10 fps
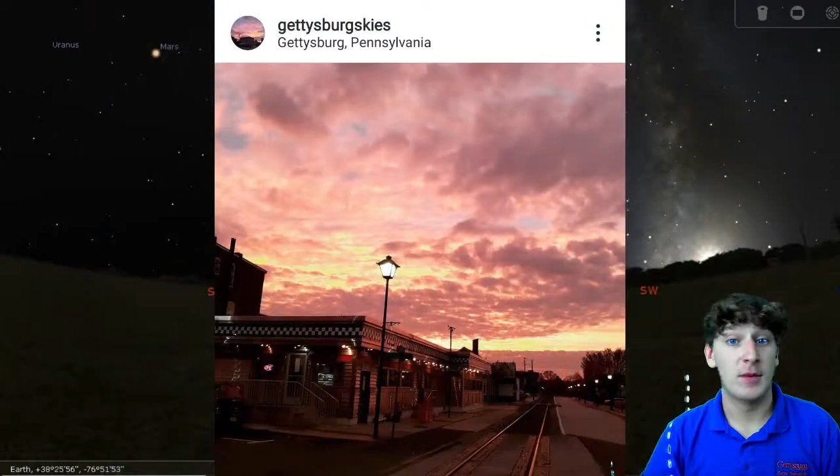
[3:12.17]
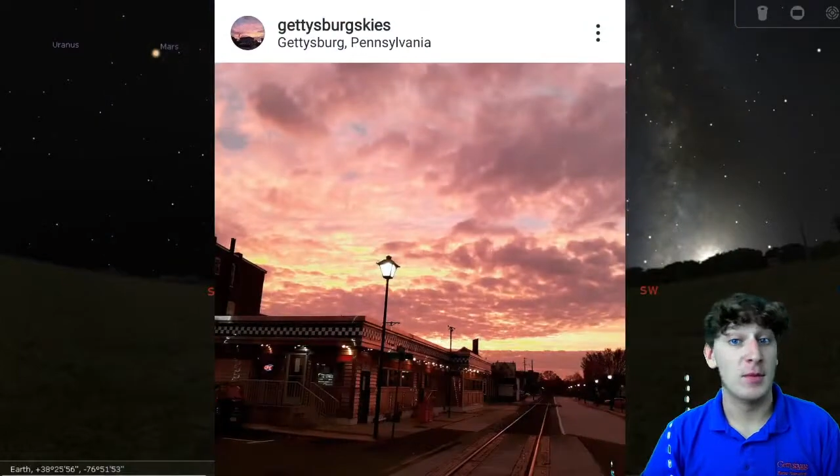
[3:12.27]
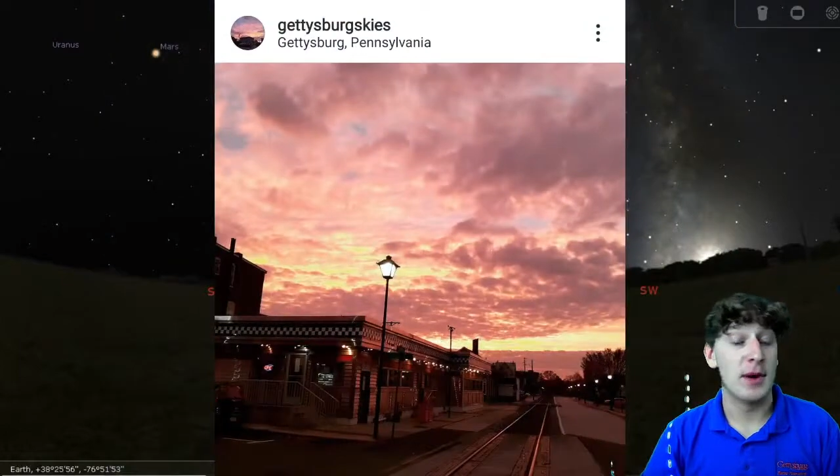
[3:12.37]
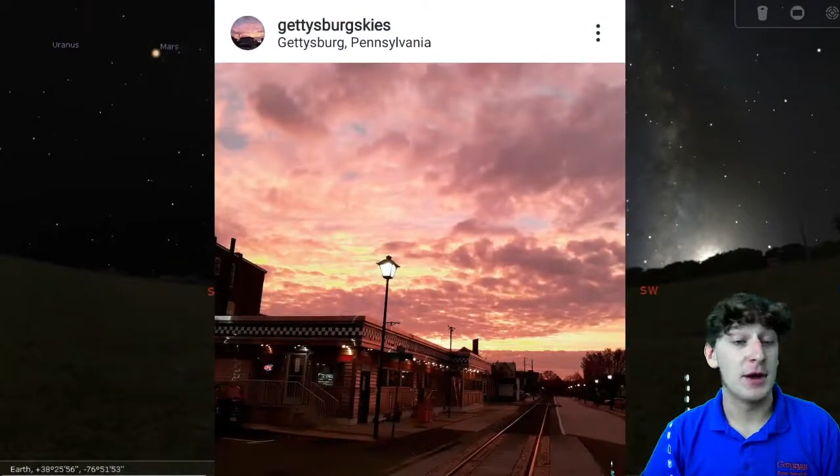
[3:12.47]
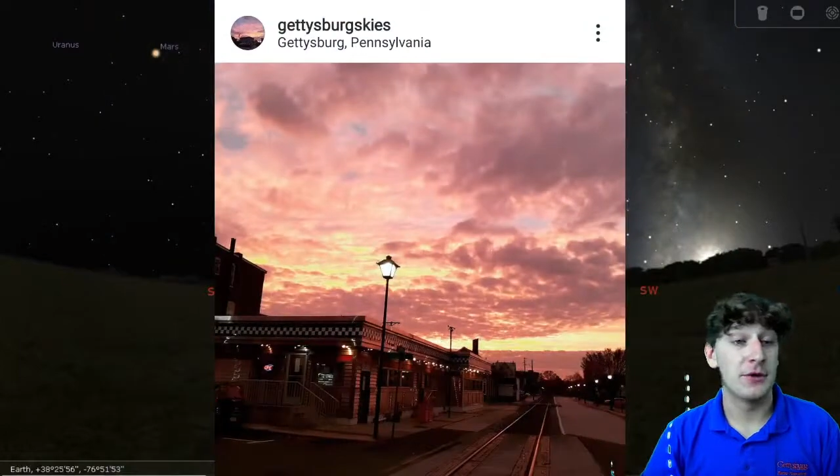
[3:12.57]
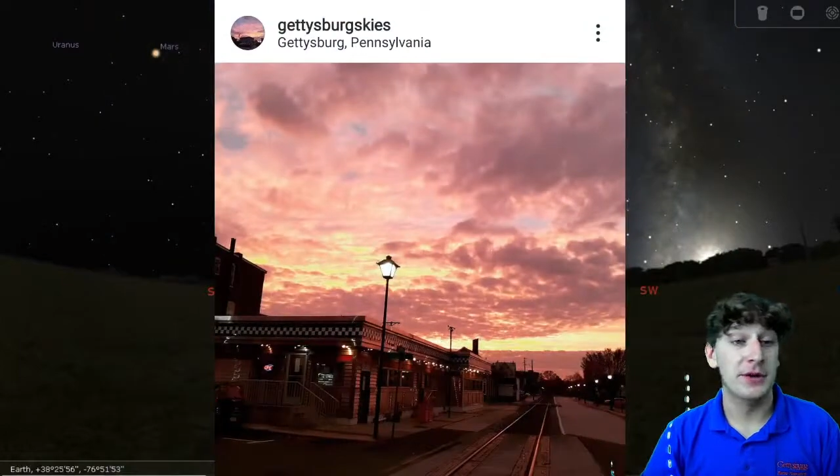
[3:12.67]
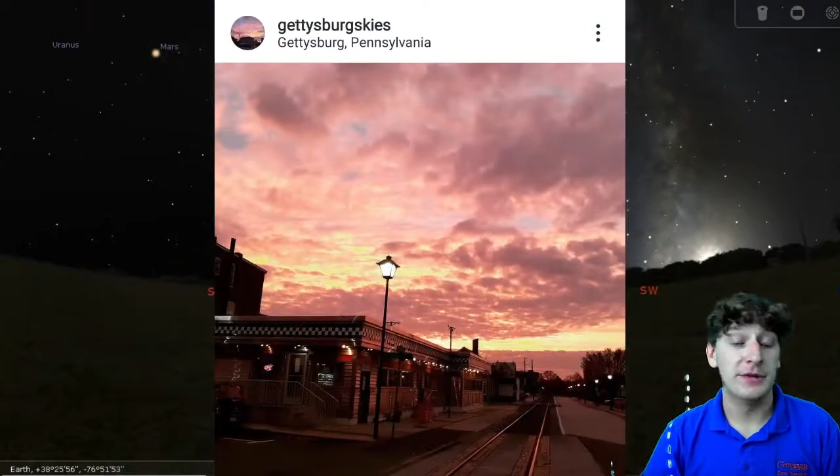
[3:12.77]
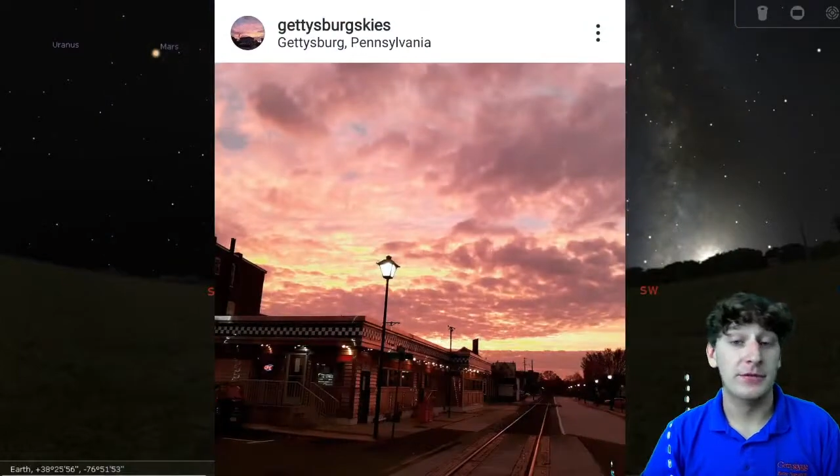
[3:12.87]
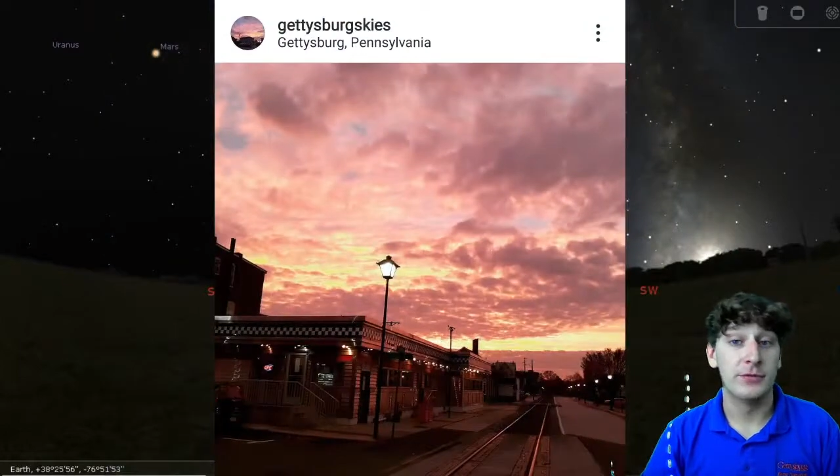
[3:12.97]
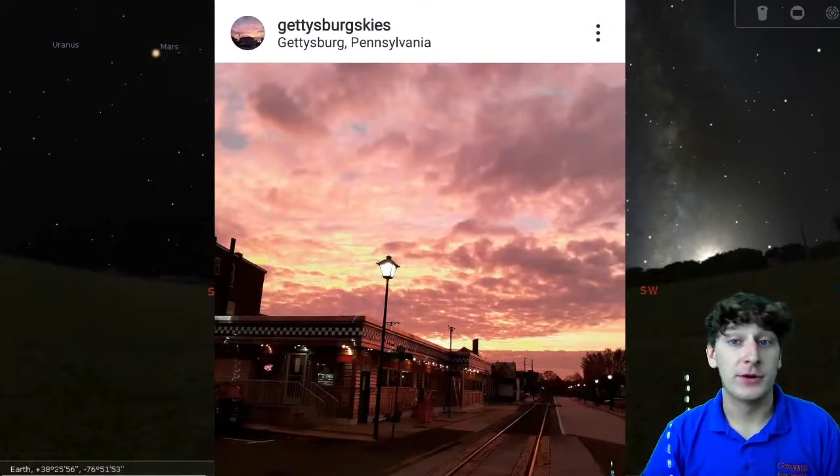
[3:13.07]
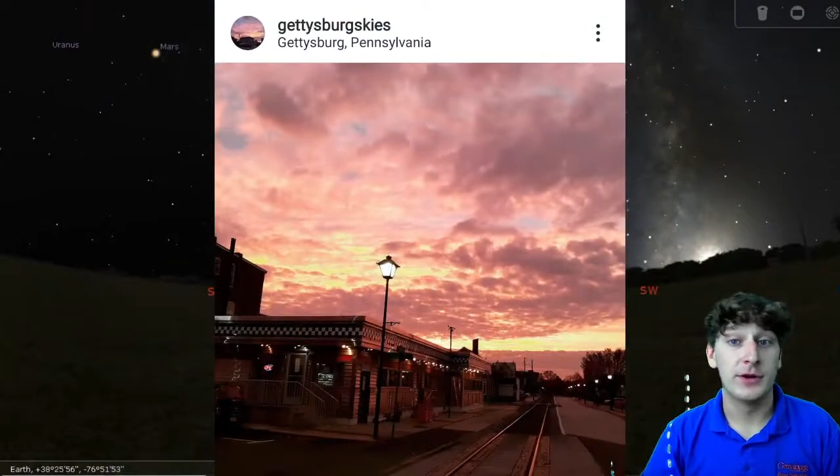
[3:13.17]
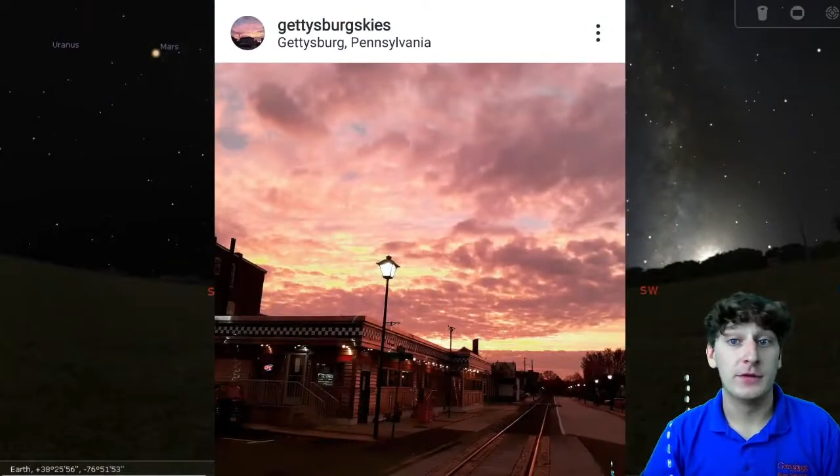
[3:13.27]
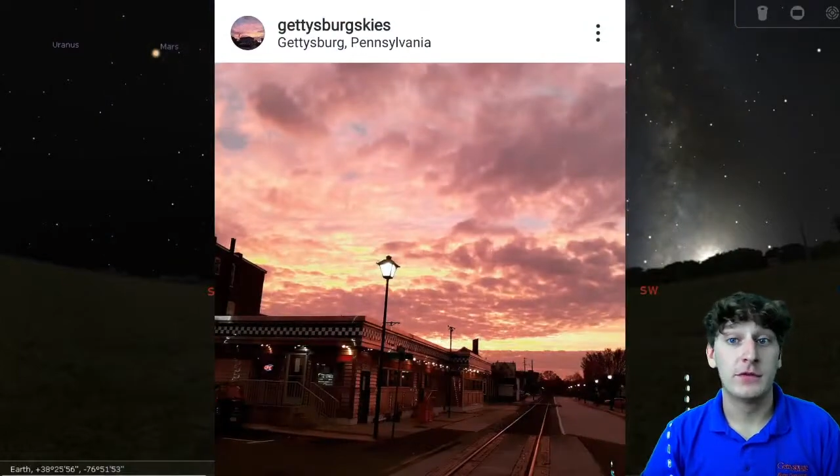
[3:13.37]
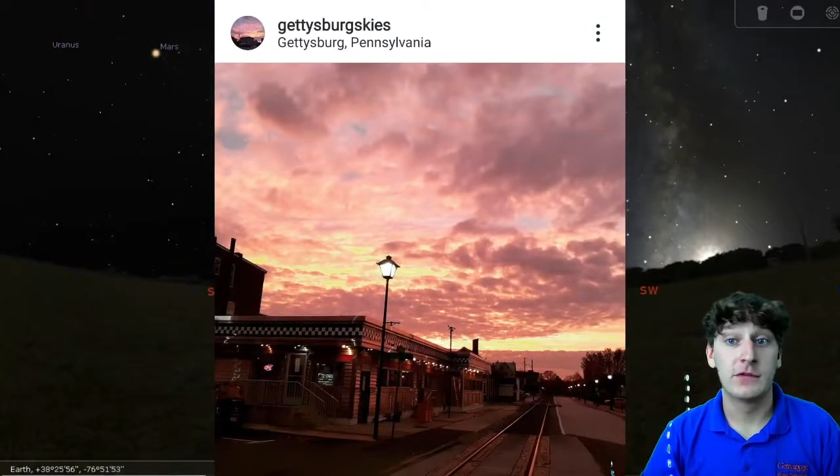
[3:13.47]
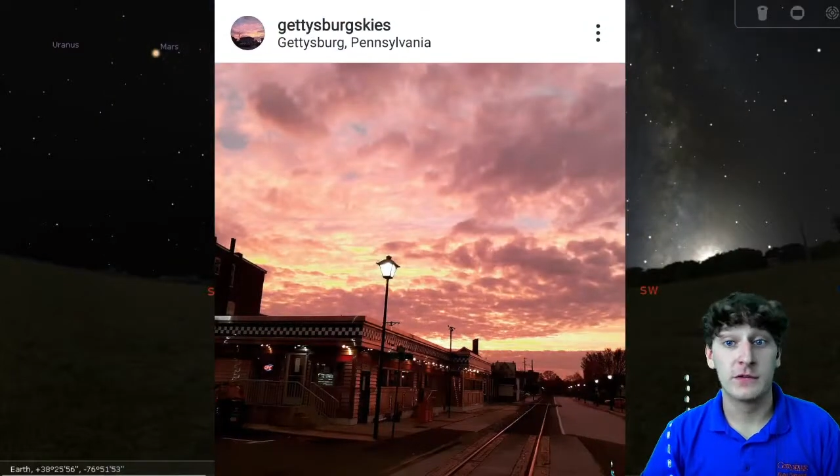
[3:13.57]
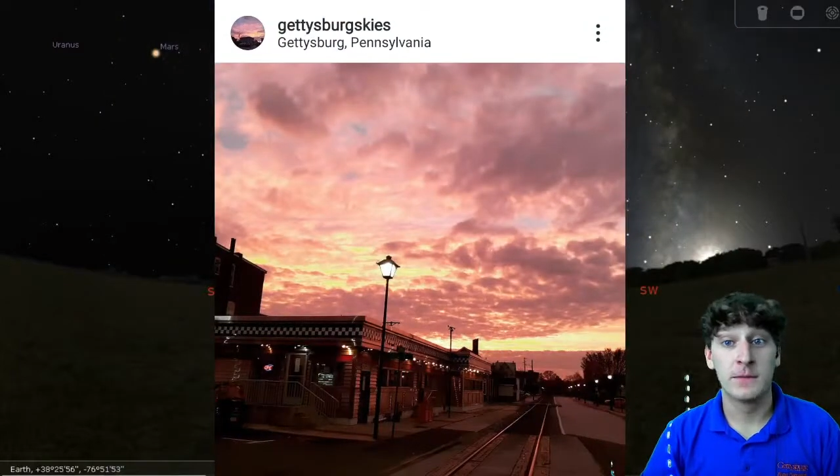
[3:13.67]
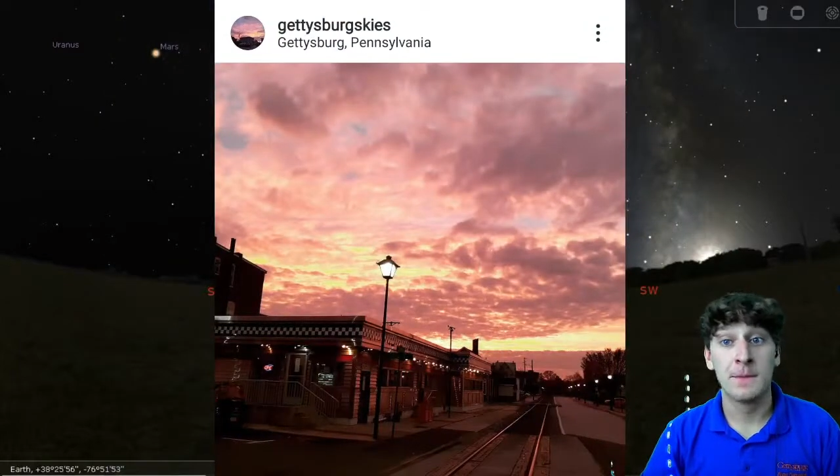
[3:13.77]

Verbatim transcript: mater even reads,